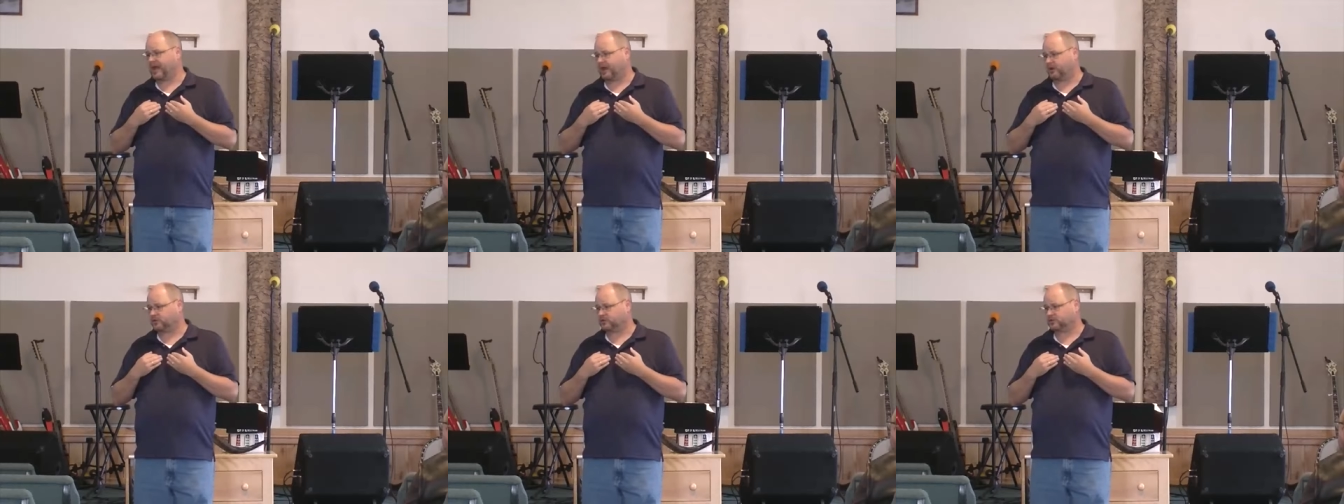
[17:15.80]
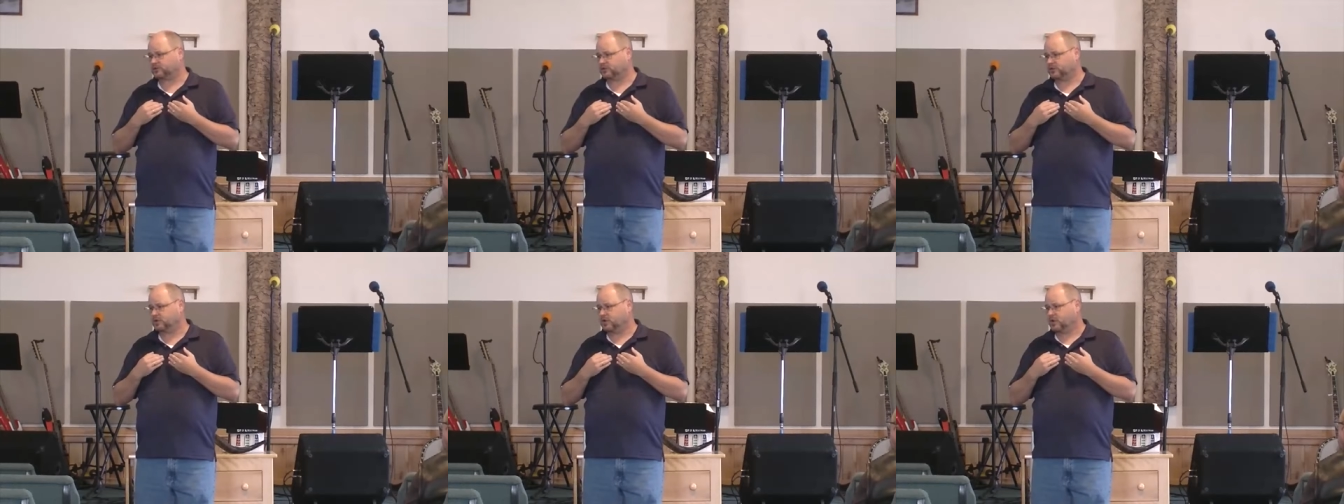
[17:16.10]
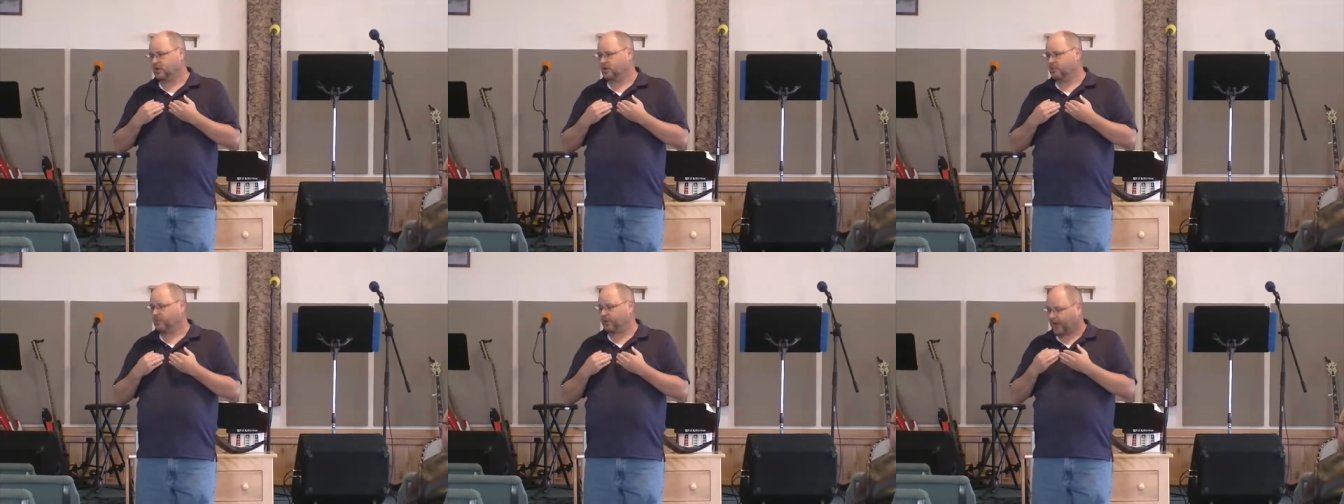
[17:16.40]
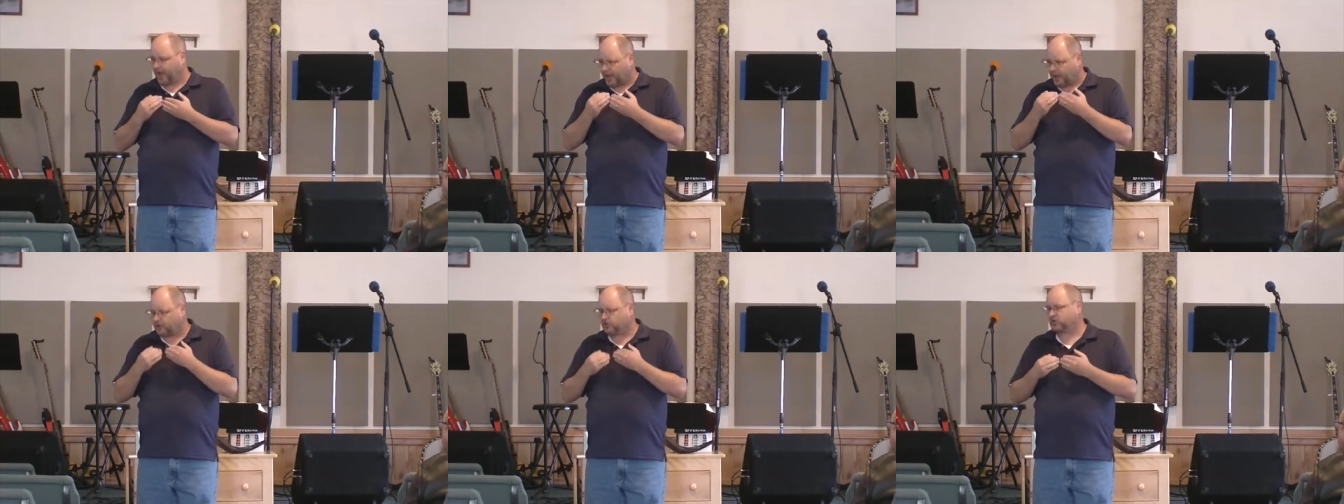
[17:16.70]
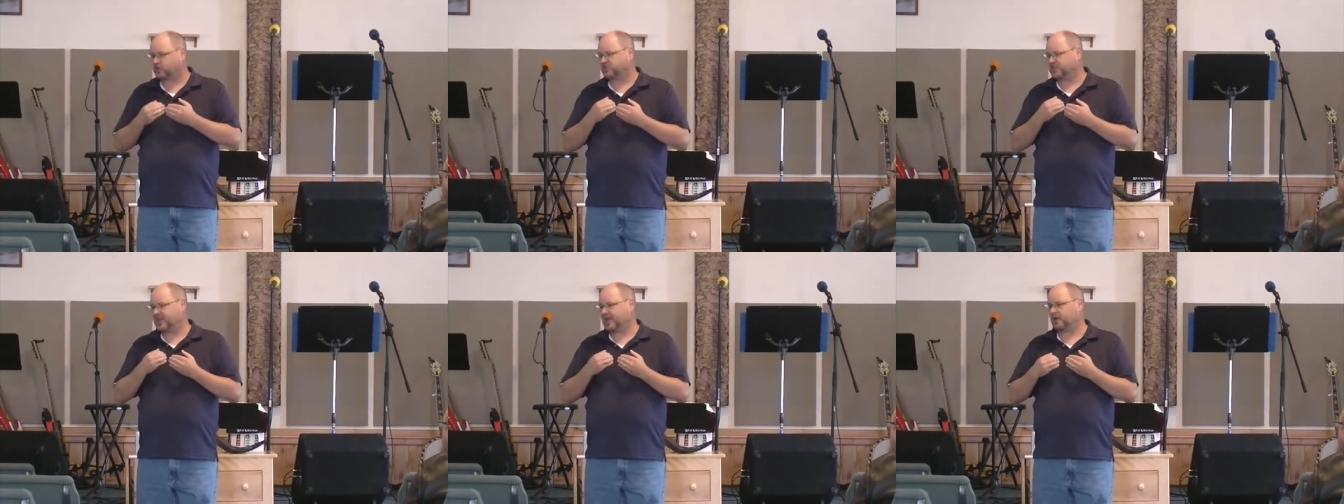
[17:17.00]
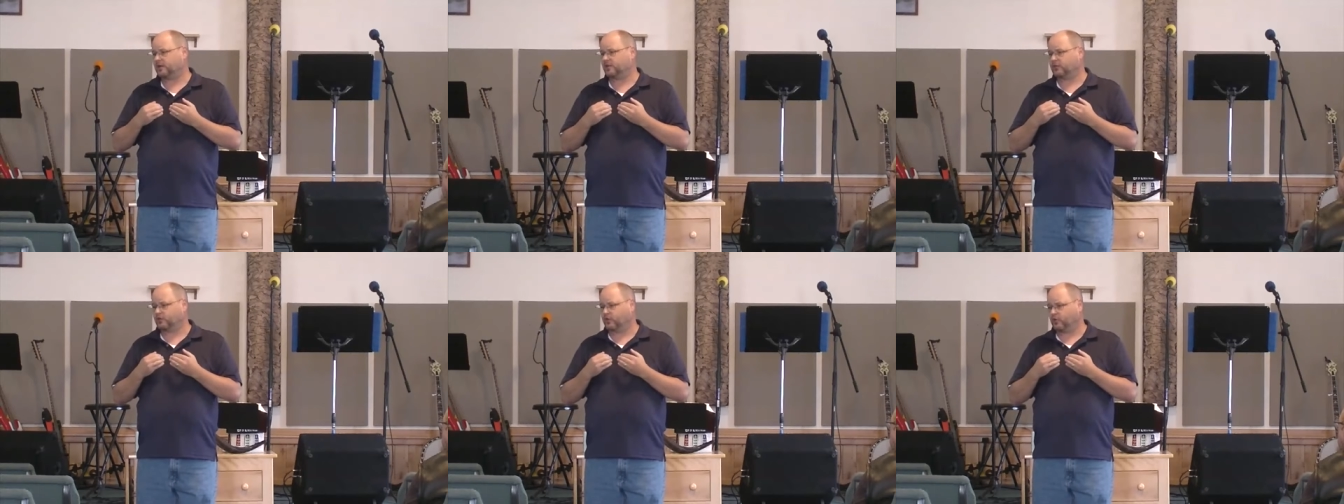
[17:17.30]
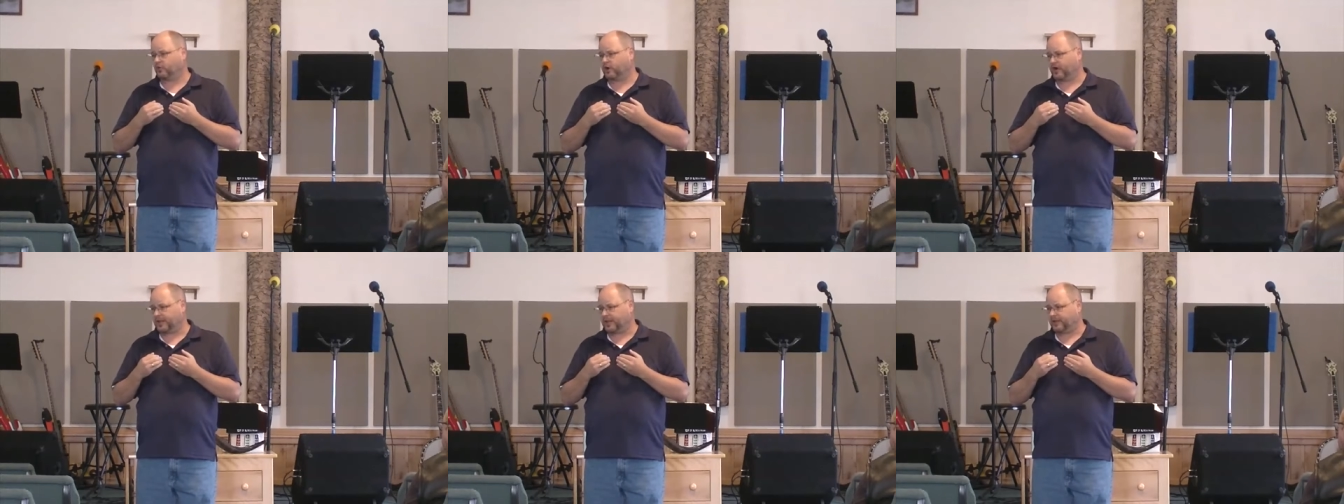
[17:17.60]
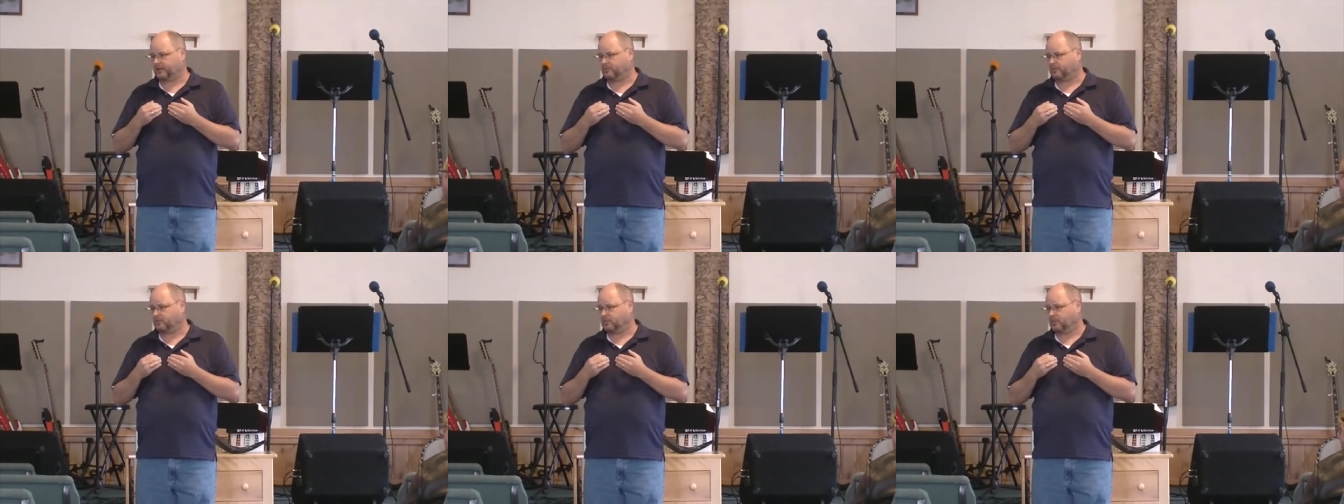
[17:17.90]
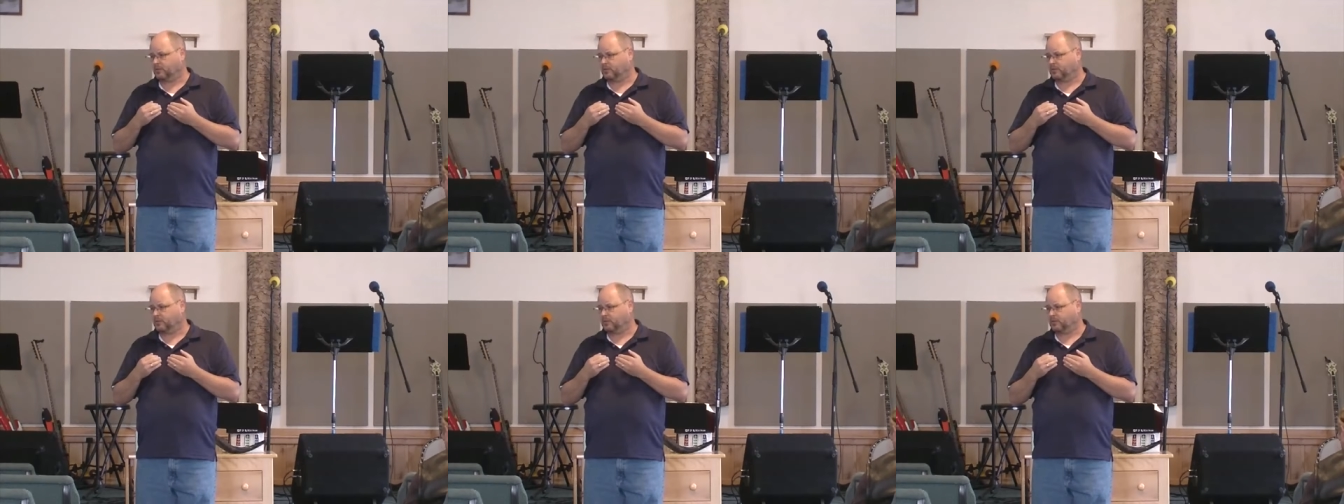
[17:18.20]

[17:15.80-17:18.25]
house, but I understand authority.